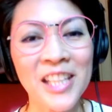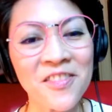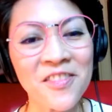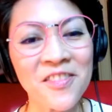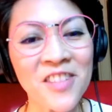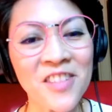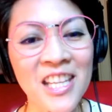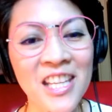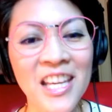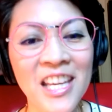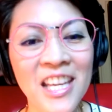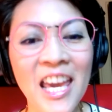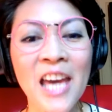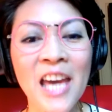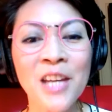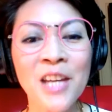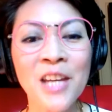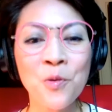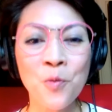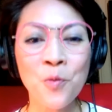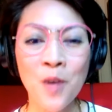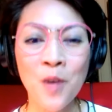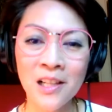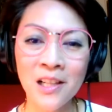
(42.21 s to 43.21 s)
Good
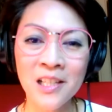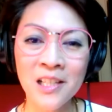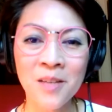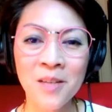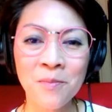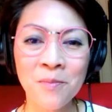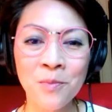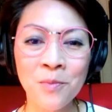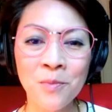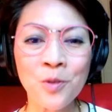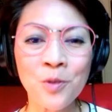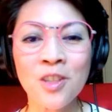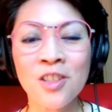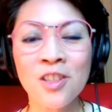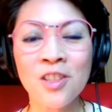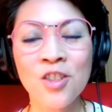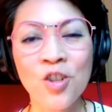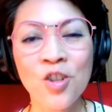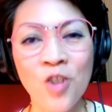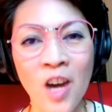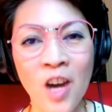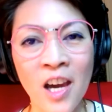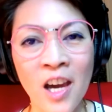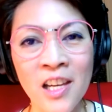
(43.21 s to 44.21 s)
evening and welcome
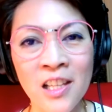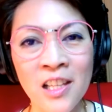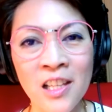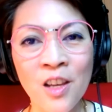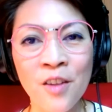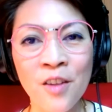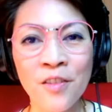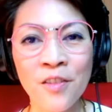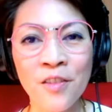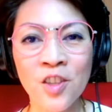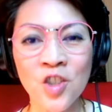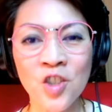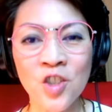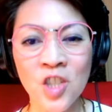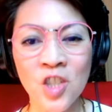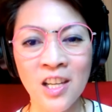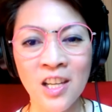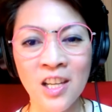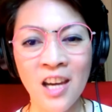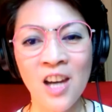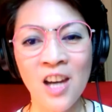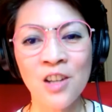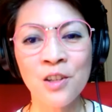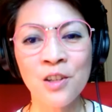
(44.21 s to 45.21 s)
to the trial of
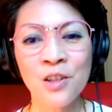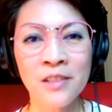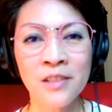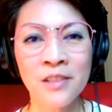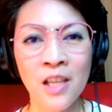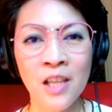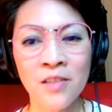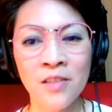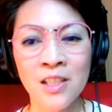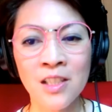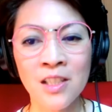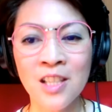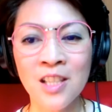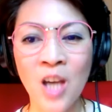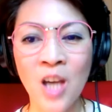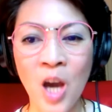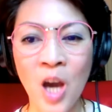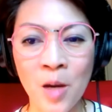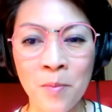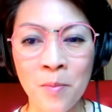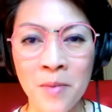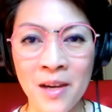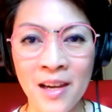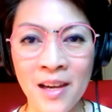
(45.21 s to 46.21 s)
the Chicago
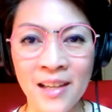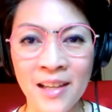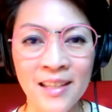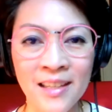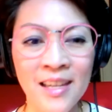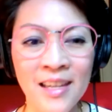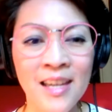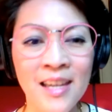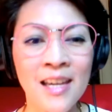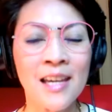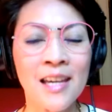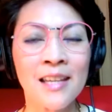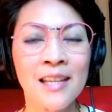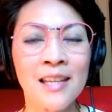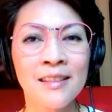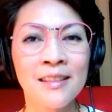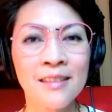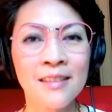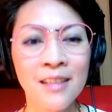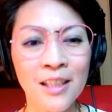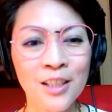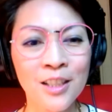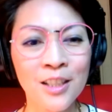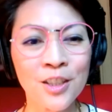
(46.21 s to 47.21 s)
7 Talkback,
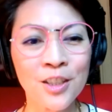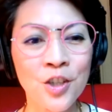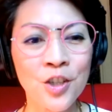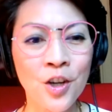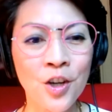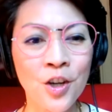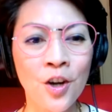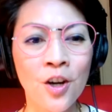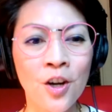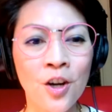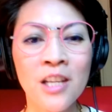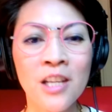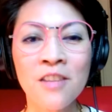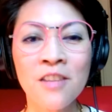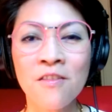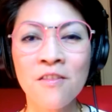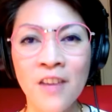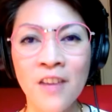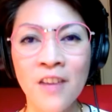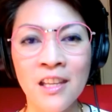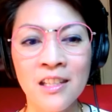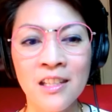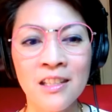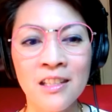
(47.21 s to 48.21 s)
a
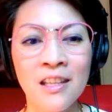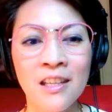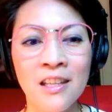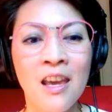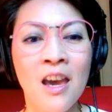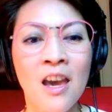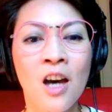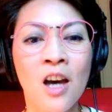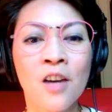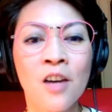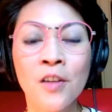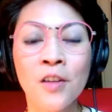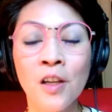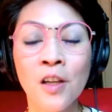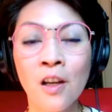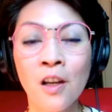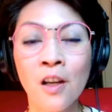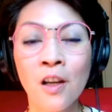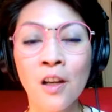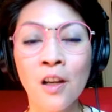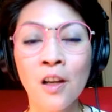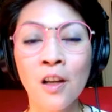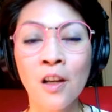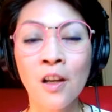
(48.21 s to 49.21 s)
signature event
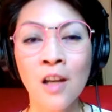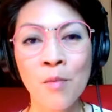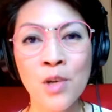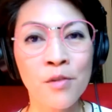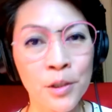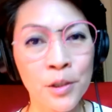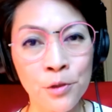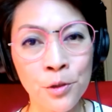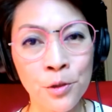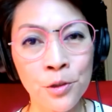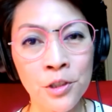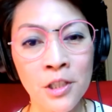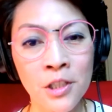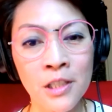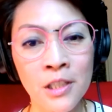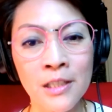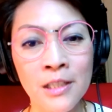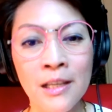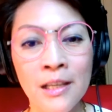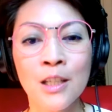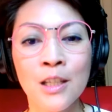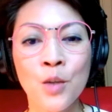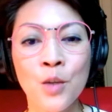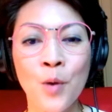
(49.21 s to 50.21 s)
of Columbia
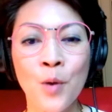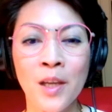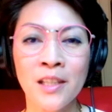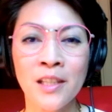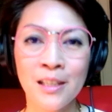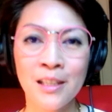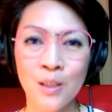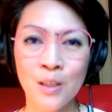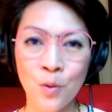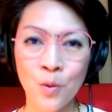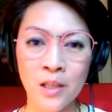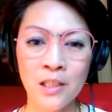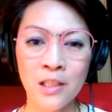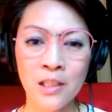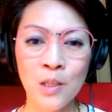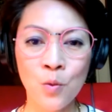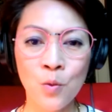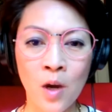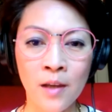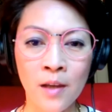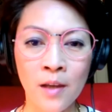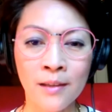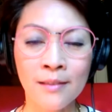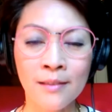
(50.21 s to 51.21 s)
Reunion
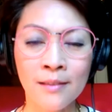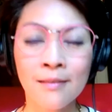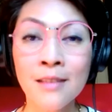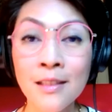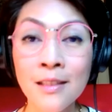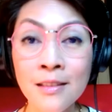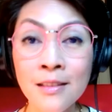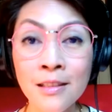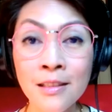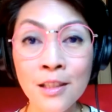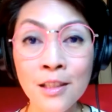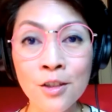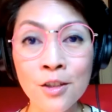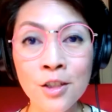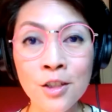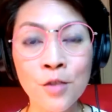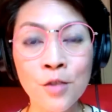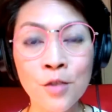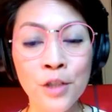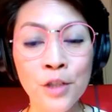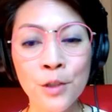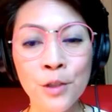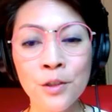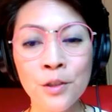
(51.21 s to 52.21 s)
2021. This
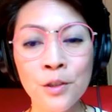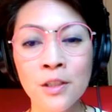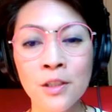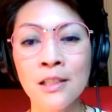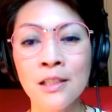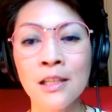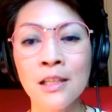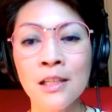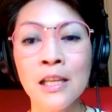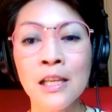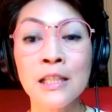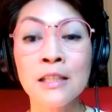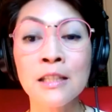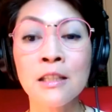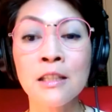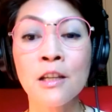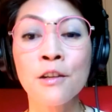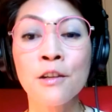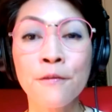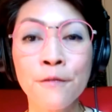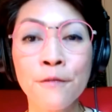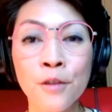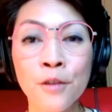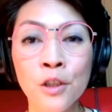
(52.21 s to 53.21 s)
year's reunion
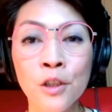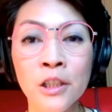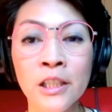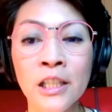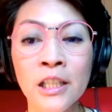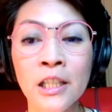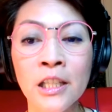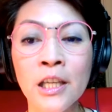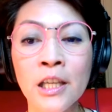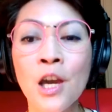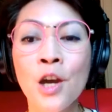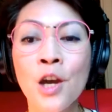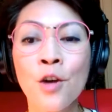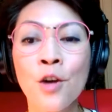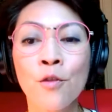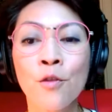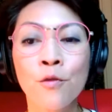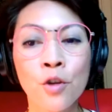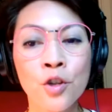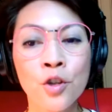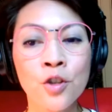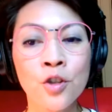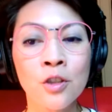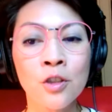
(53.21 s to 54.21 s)
is a fully
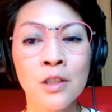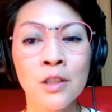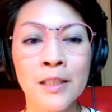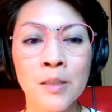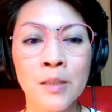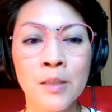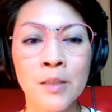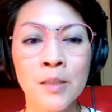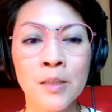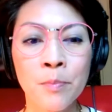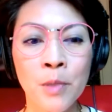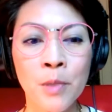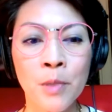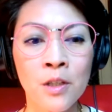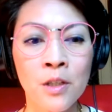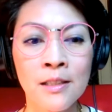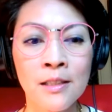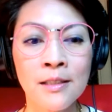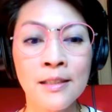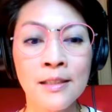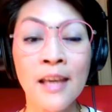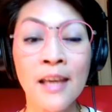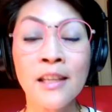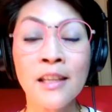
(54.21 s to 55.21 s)
virtual
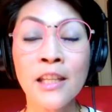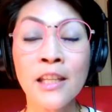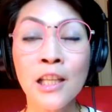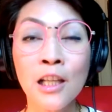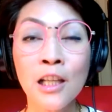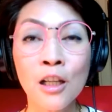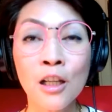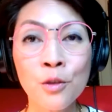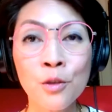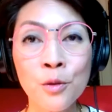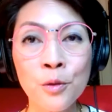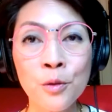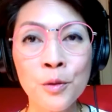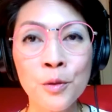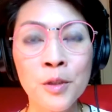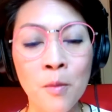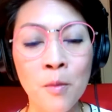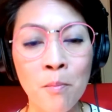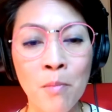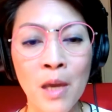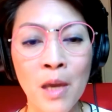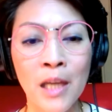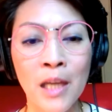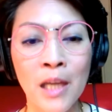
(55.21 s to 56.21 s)
experience and
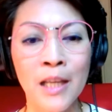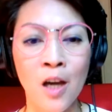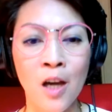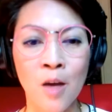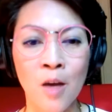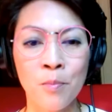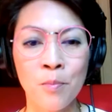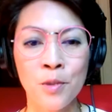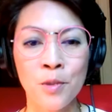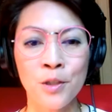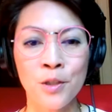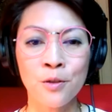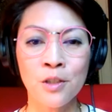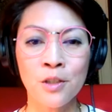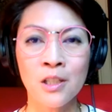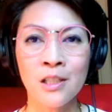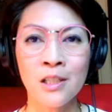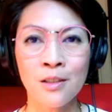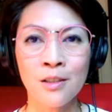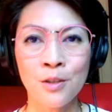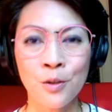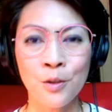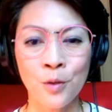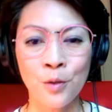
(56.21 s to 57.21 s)
includes many
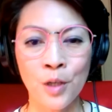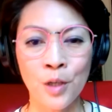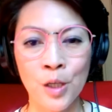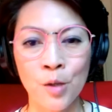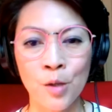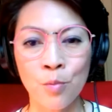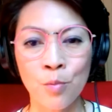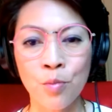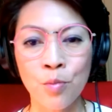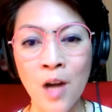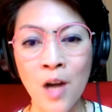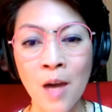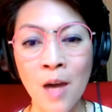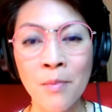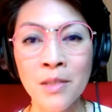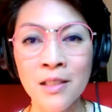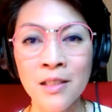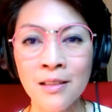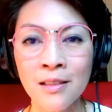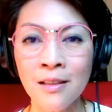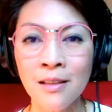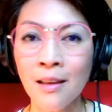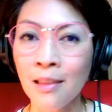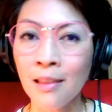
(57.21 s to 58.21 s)
opportunities to hear
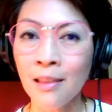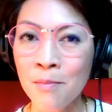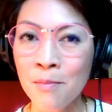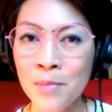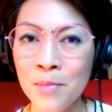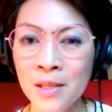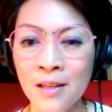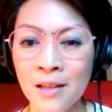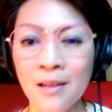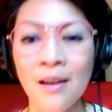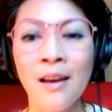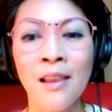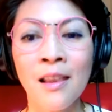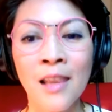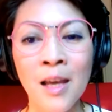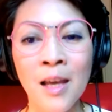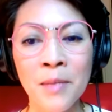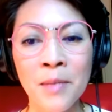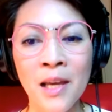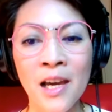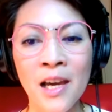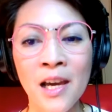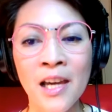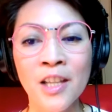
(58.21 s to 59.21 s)
prominent
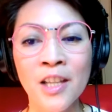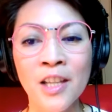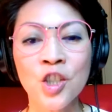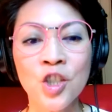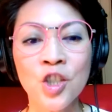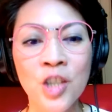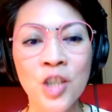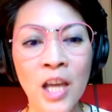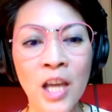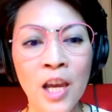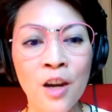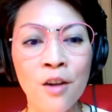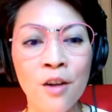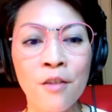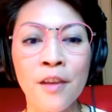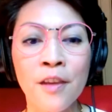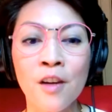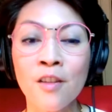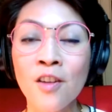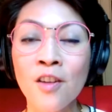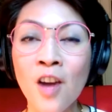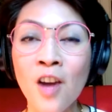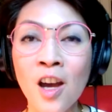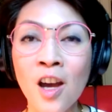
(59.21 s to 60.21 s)
Columbia alumni
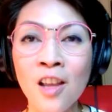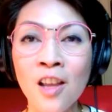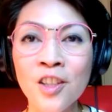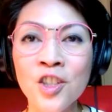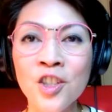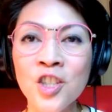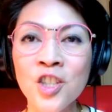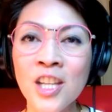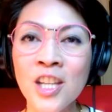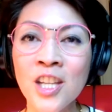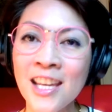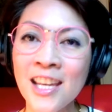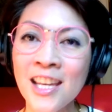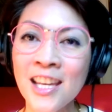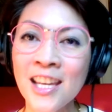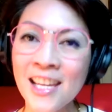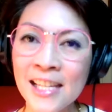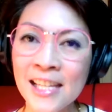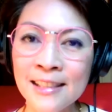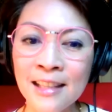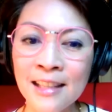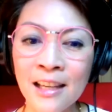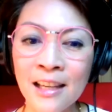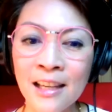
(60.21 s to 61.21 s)
share their knowledge,
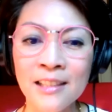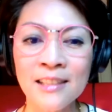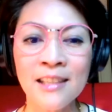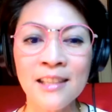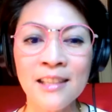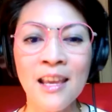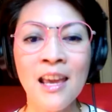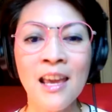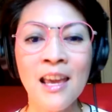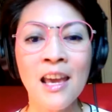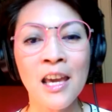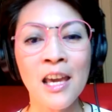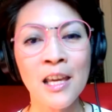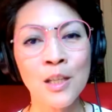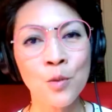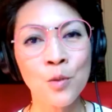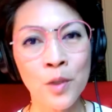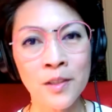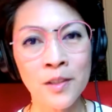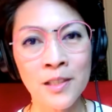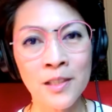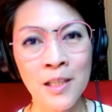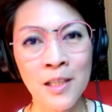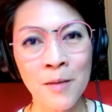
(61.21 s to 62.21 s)
insights,
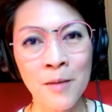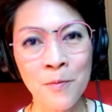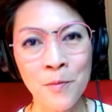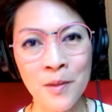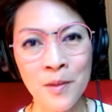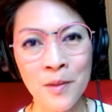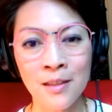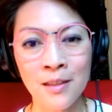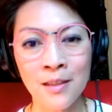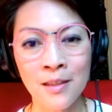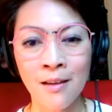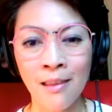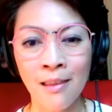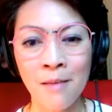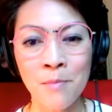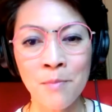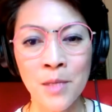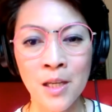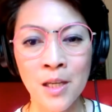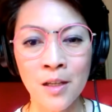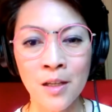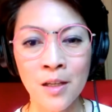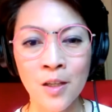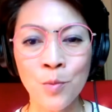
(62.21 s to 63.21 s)
and wisdom with the
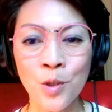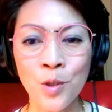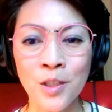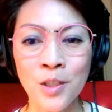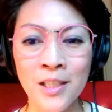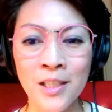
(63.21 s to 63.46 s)
Columbia